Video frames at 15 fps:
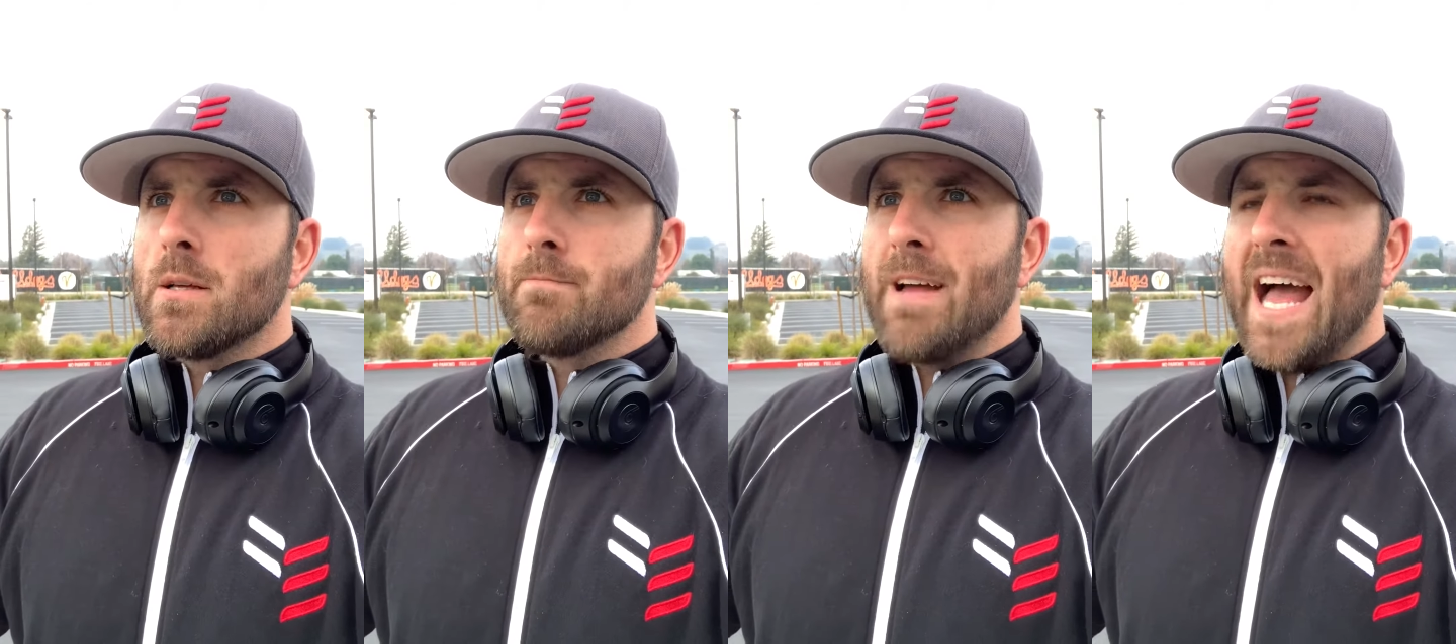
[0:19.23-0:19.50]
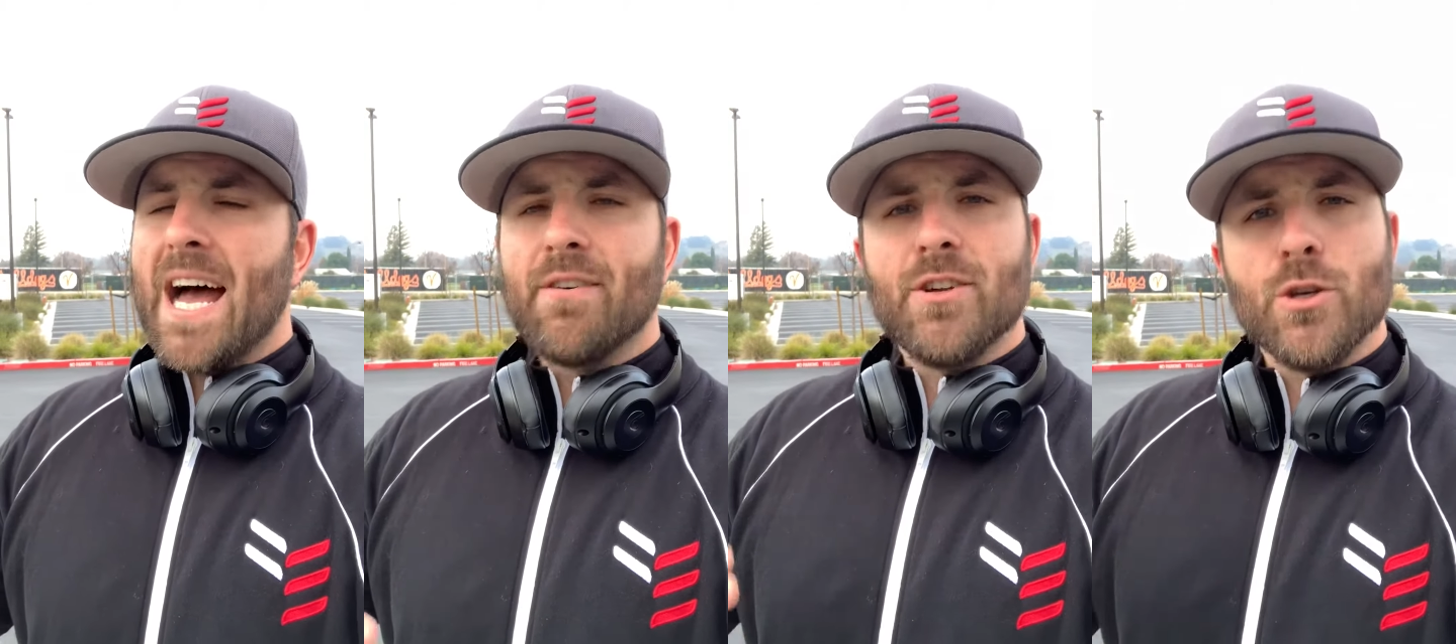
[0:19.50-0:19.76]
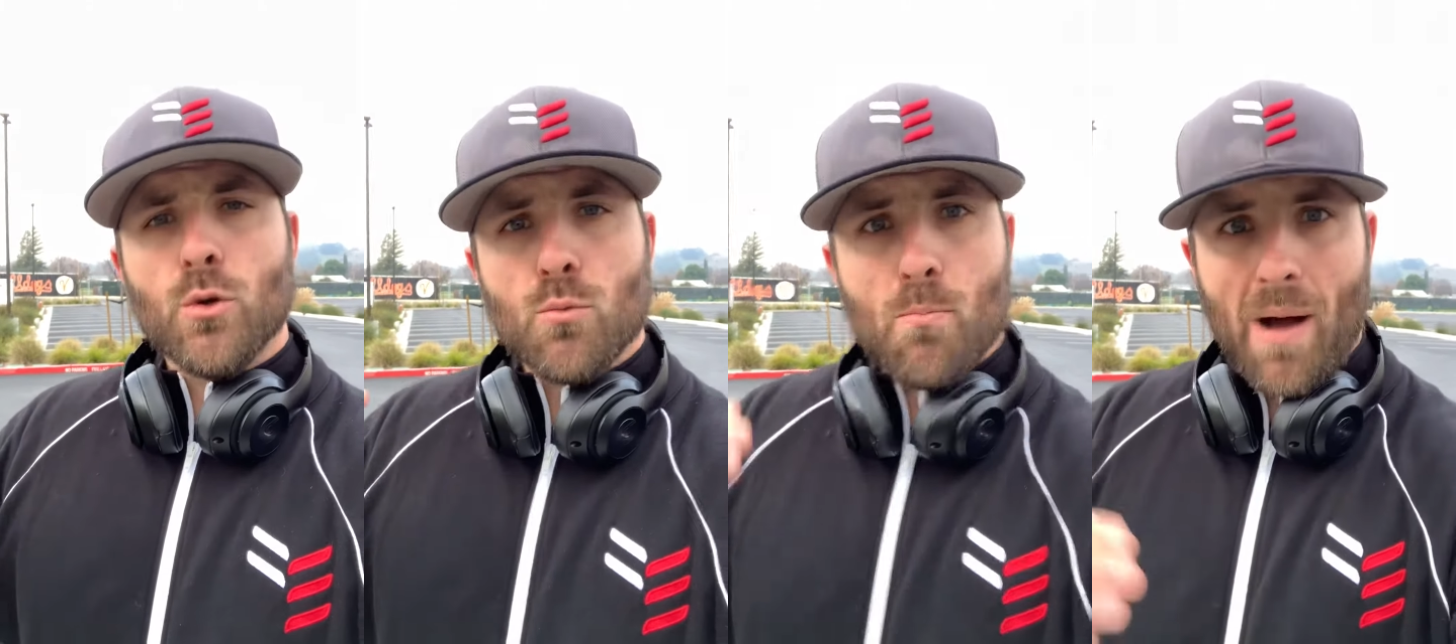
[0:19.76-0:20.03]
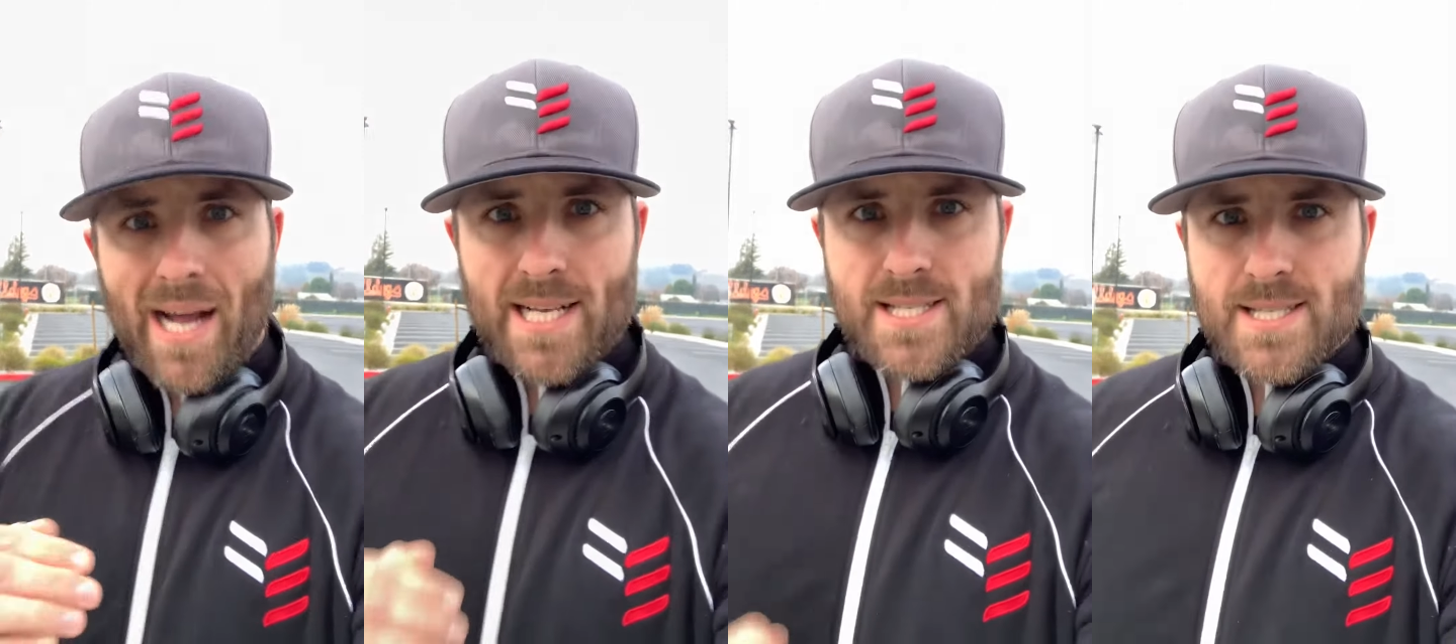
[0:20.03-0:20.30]
have a new
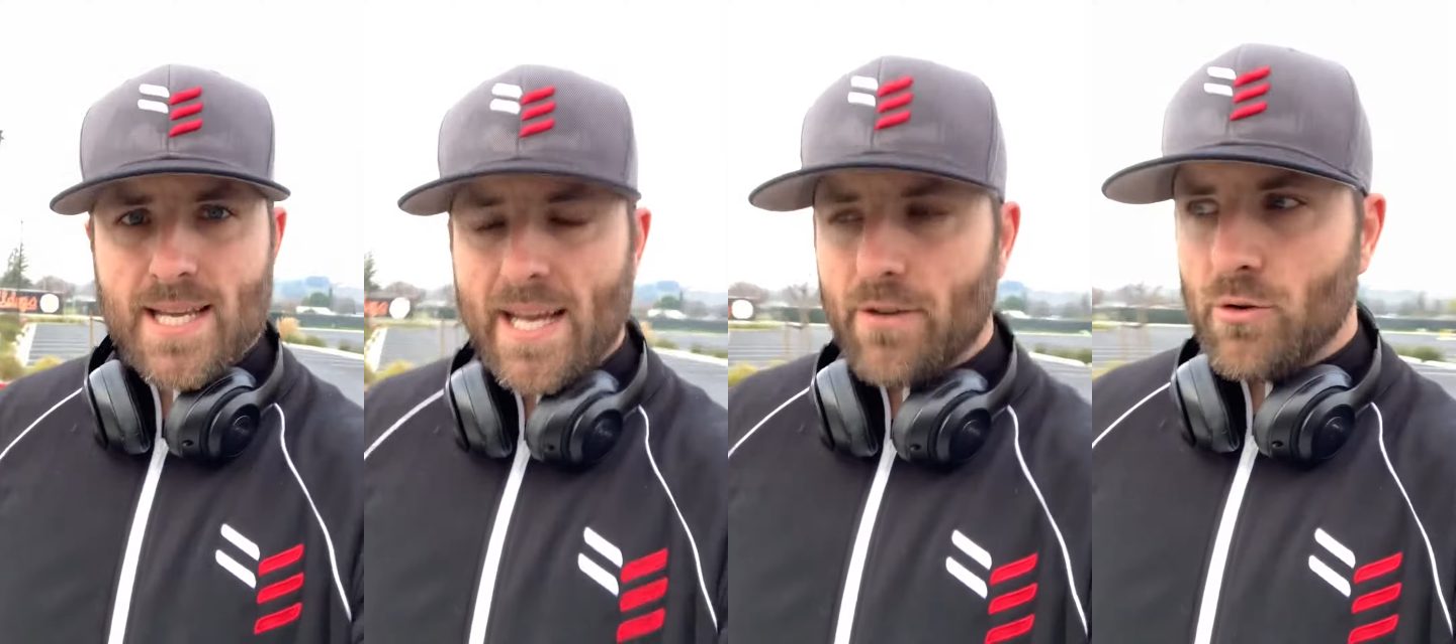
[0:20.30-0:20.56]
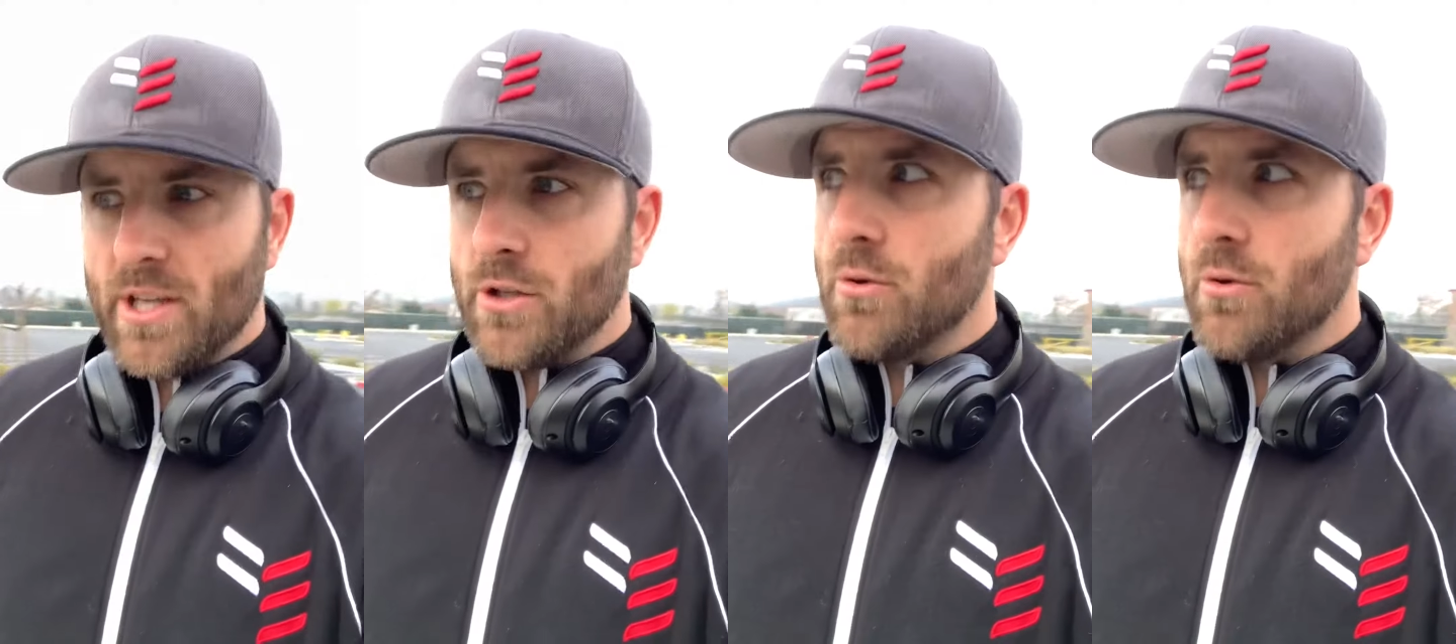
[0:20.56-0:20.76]
mindset, right?